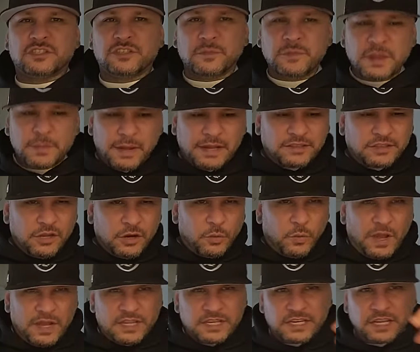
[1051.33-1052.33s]
So me and my tío are
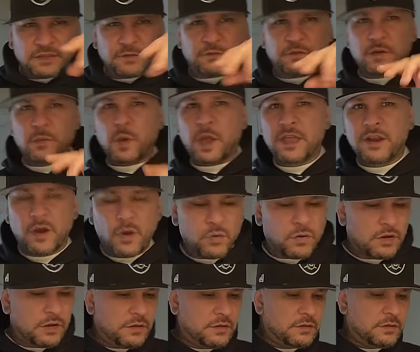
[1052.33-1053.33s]
walking down the freeway in
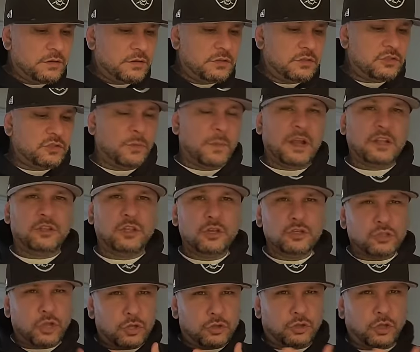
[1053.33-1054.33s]
Oakland. So my
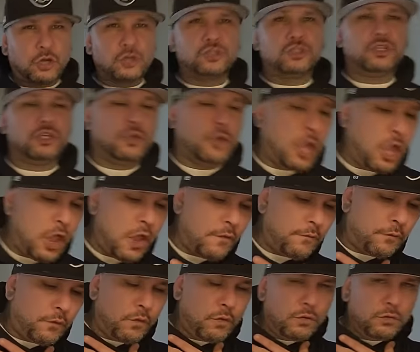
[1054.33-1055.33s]
tío's all thirsty. Hey,
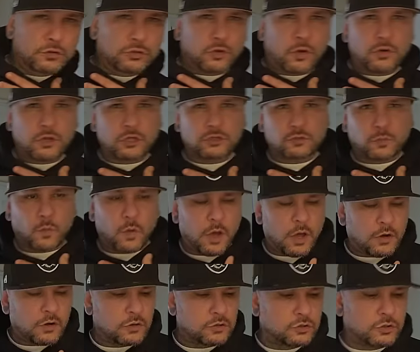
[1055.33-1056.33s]
fool, let's go get some
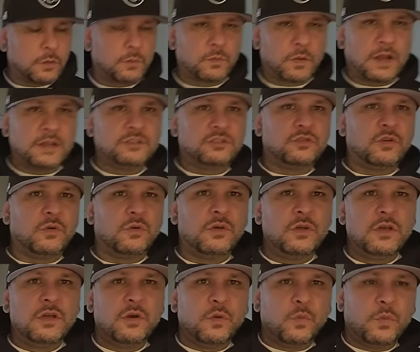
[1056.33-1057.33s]
water or something, right? So
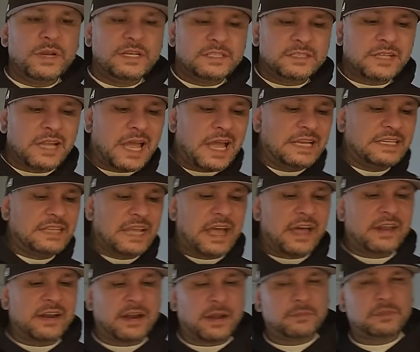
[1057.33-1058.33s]
we slide
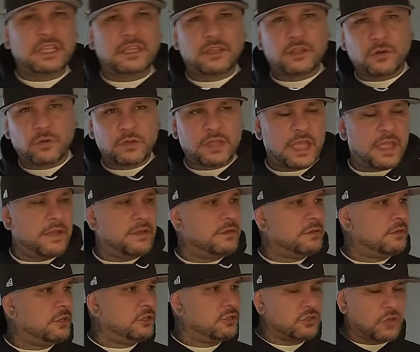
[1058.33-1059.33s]
down, and I'm thinking, okay,
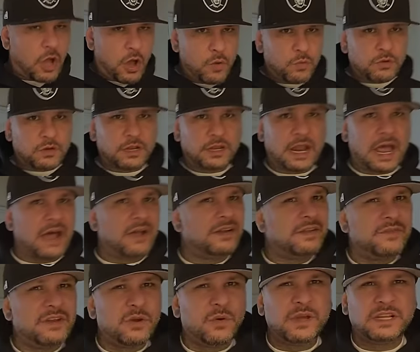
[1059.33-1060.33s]
this is Oakland. I don't
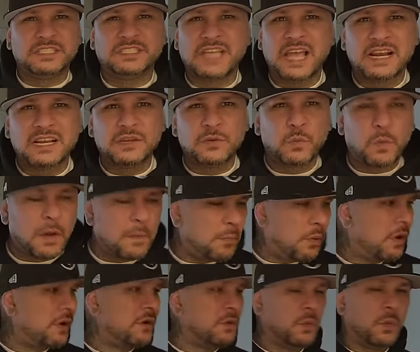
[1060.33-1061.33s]
even know exactly what
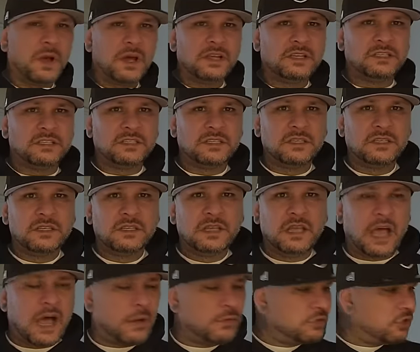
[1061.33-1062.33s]
part it was.
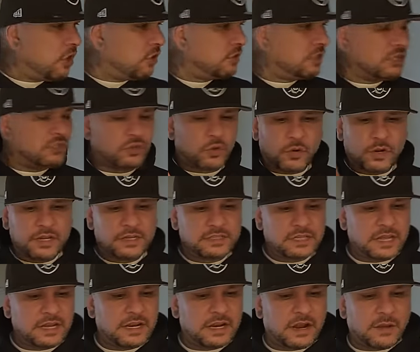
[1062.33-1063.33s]
I was all
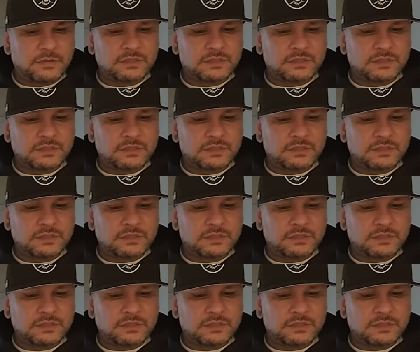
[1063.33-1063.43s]
disorientated.